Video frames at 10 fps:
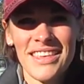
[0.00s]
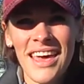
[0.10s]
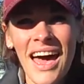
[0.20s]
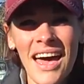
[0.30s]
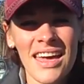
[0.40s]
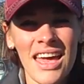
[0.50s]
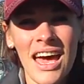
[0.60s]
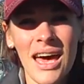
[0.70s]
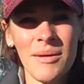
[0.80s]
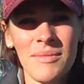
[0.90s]

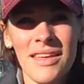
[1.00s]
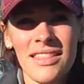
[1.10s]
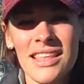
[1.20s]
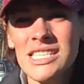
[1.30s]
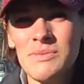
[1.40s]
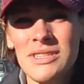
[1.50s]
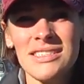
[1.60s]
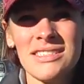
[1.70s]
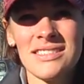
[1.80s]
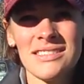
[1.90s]
Yeah, this
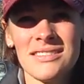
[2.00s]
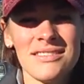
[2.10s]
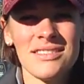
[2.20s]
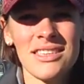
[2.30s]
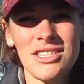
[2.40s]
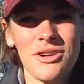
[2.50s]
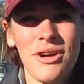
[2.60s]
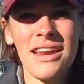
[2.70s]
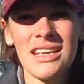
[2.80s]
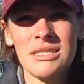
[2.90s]
was such a
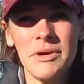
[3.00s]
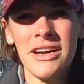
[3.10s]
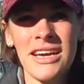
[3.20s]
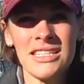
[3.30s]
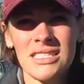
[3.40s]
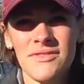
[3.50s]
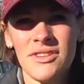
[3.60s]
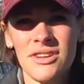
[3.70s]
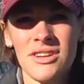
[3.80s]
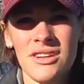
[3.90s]
great experience
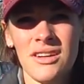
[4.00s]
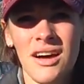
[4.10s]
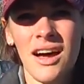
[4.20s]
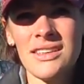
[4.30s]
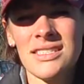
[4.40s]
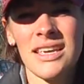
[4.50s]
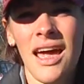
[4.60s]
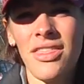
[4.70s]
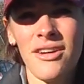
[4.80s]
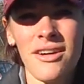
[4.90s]
for us
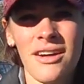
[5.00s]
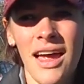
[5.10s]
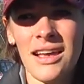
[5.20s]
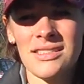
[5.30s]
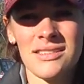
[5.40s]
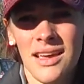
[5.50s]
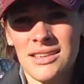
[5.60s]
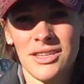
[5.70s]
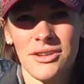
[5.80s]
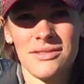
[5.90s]
together as
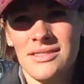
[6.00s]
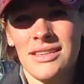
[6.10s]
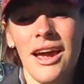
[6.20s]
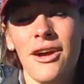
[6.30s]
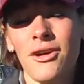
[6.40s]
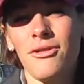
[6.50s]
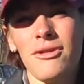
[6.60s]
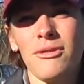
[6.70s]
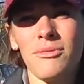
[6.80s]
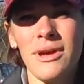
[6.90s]
an entire
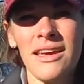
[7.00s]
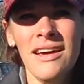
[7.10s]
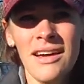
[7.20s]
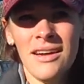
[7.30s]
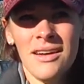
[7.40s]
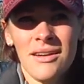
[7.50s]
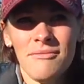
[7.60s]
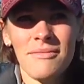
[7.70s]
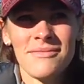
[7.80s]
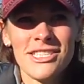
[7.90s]
group. We
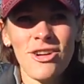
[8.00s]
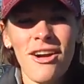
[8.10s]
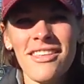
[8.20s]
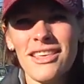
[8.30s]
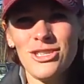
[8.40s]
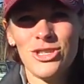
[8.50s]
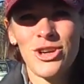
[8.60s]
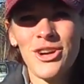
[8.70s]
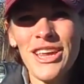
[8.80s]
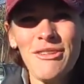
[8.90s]
started this
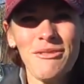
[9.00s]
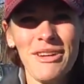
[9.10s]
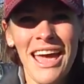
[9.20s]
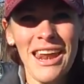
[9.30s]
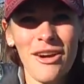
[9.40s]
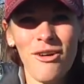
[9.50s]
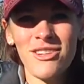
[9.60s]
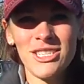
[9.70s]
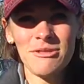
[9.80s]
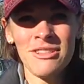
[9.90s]
journey when we headed
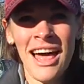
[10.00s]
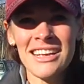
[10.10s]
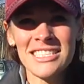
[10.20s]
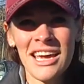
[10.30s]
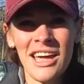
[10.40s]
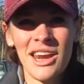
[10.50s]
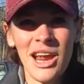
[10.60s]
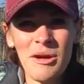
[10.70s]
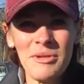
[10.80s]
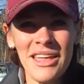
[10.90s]
over to Alaska on an
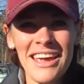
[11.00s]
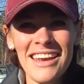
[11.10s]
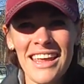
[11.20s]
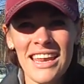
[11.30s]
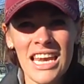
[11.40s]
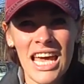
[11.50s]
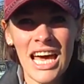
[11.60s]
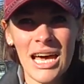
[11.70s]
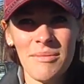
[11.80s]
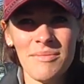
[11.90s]
airplane, and
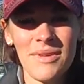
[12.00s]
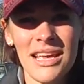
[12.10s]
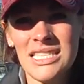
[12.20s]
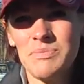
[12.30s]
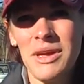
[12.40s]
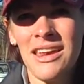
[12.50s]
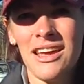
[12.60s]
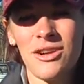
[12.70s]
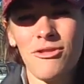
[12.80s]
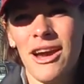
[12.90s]
it's been
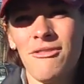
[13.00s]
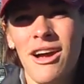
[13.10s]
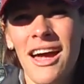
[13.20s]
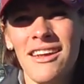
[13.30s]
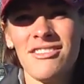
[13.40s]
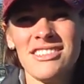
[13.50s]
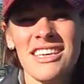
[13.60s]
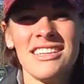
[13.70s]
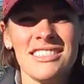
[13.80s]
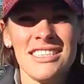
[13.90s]
a great ride ever
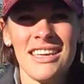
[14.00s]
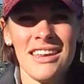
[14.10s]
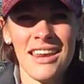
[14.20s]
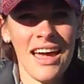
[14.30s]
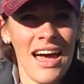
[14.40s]
since, and